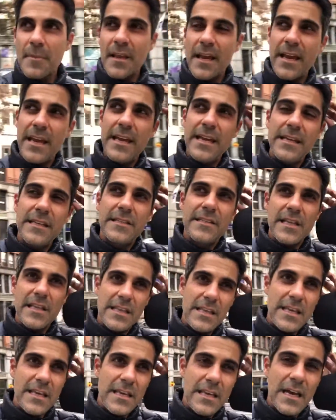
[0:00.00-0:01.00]
is
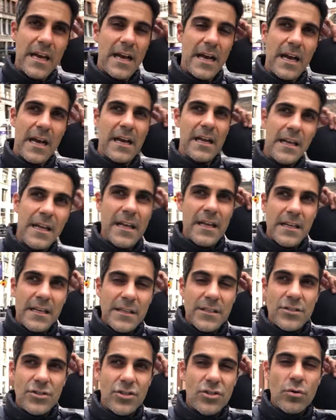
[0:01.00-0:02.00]
the
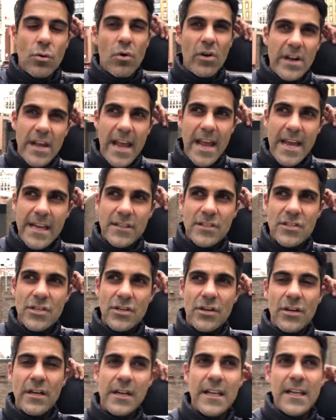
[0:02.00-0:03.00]
short
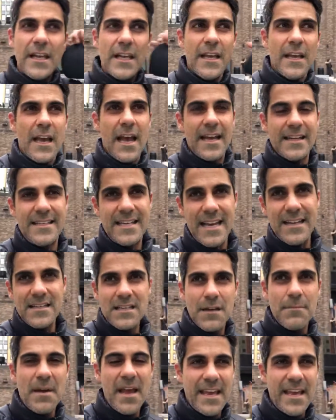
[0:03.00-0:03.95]
answer addendum.